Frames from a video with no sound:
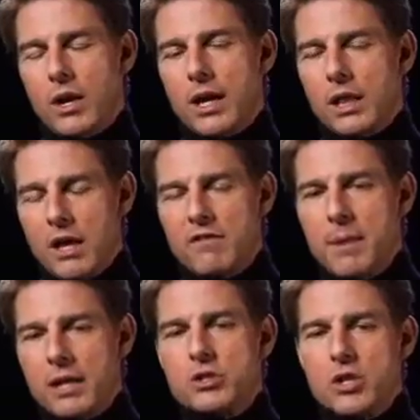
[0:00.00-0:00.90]
What I love
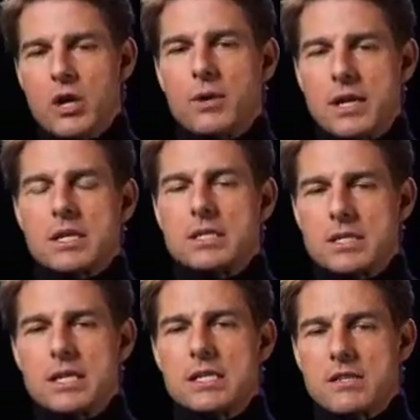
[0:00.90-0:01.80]
about Joe, and as I
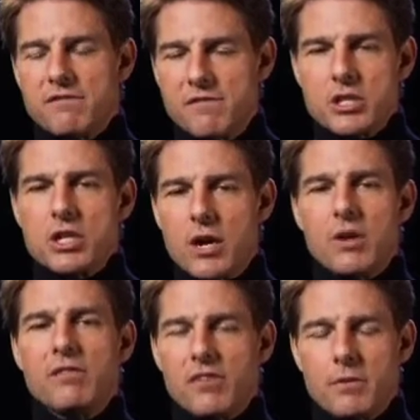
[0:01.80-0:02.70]
said, he's a
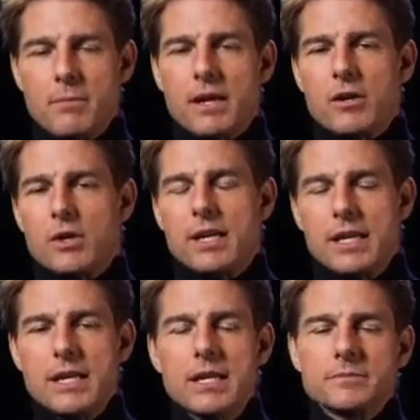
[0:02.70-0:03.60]
visionary filmmaker.
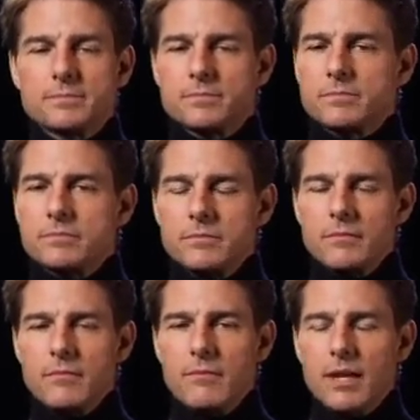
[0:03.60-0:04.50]
He,
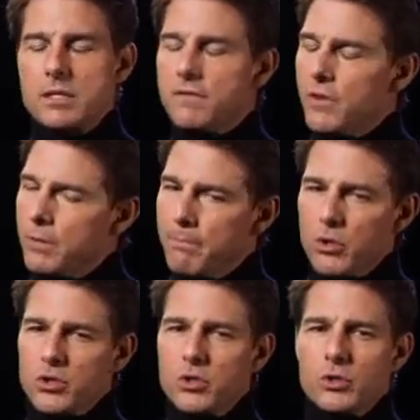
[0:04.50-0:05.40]
it's a very
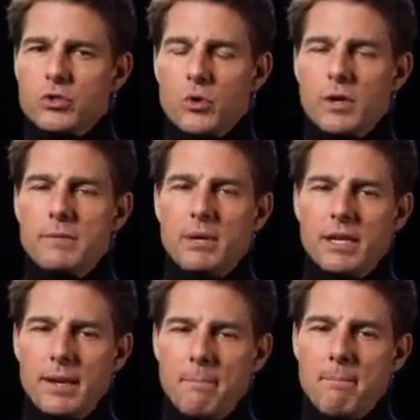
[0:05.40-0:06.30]
personal story,
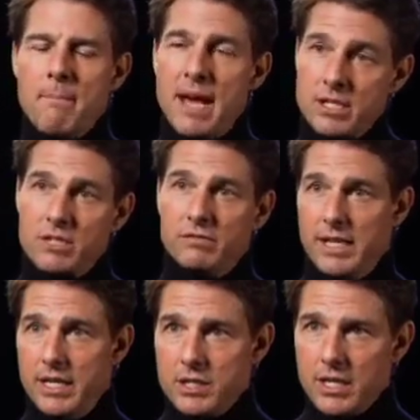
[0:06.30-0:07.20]
but in a massive
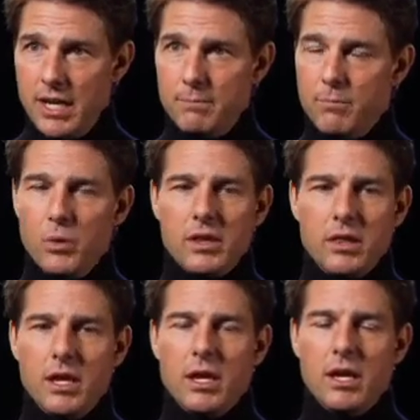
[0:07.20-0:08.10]
landscape
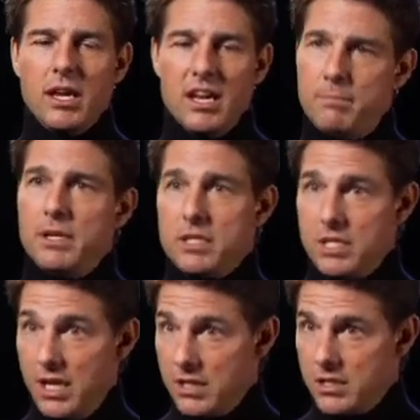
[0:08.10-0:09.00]
with epic
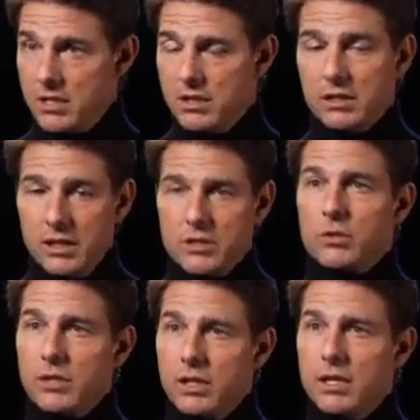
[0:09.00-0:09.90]
stakes.
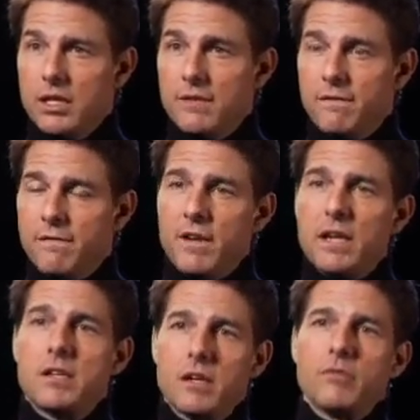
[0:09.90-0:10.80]
Literally, the
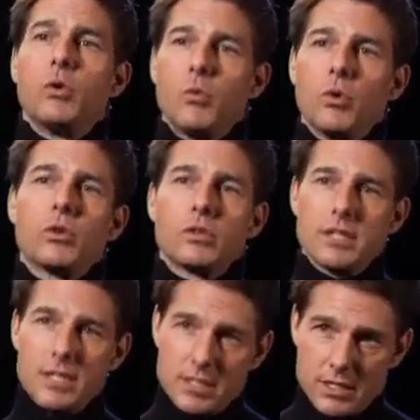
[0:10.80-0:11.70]
fate of the
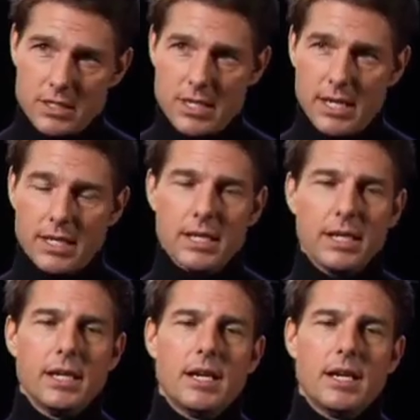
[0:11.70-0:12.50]
world is at stake.